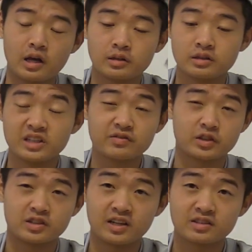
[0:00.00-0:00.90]
and leave
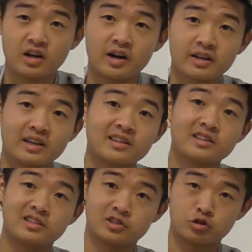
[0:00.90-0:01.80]
your TikTok in
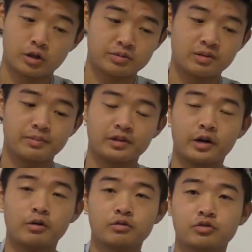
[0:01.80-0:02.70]
the description
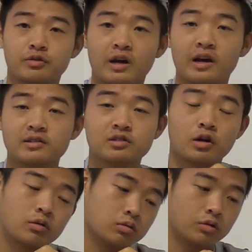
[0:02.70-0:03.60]
below. So guys, go
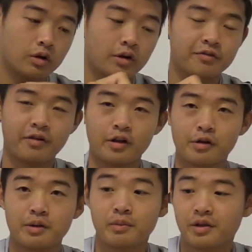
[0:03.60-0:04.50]

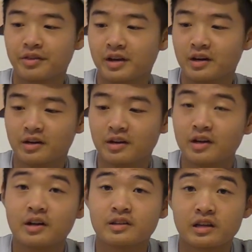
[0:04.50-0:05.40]
follow him on there.
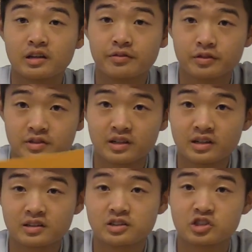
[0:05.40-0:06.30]
Thank you for sending this,